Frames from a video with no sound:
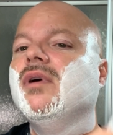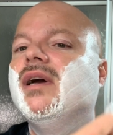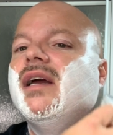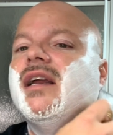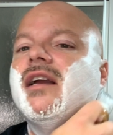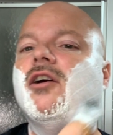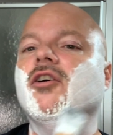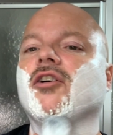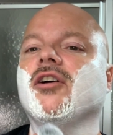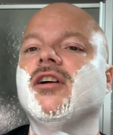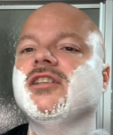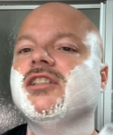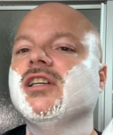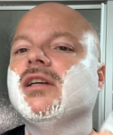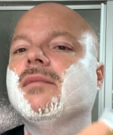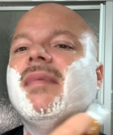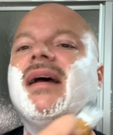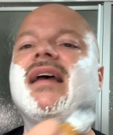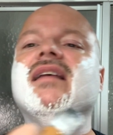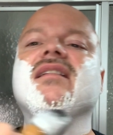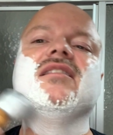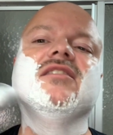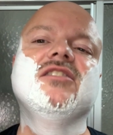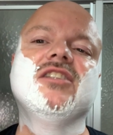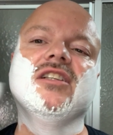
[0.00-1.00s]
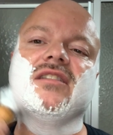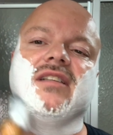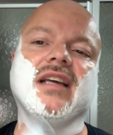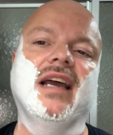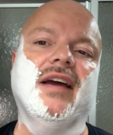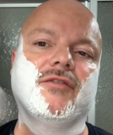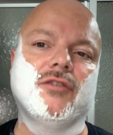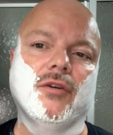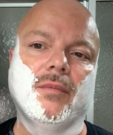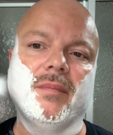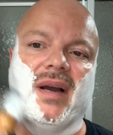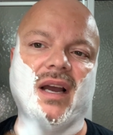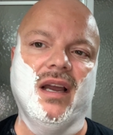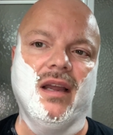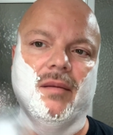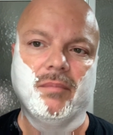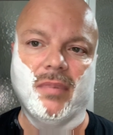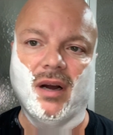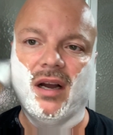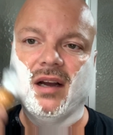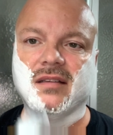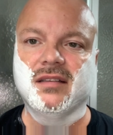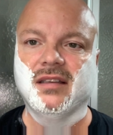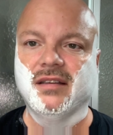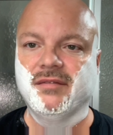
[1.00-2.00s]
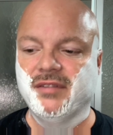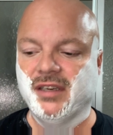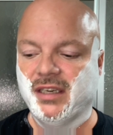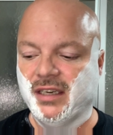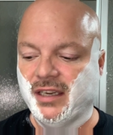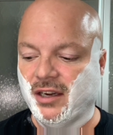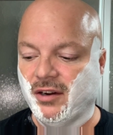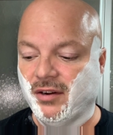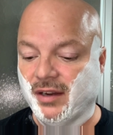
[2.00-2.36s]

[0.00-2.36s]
encouraging messages after my unboxing video.